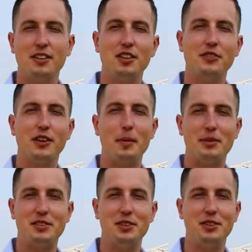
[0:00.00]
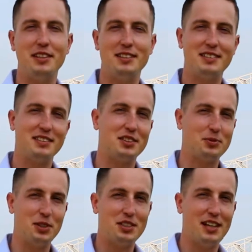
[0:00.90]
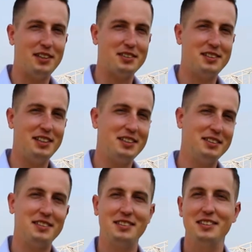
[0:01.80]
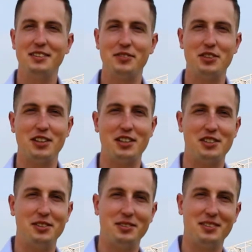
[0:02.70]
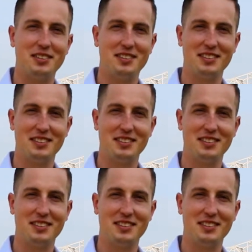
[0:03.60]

Look for opportunities to switch out your sneakers for dress shoes.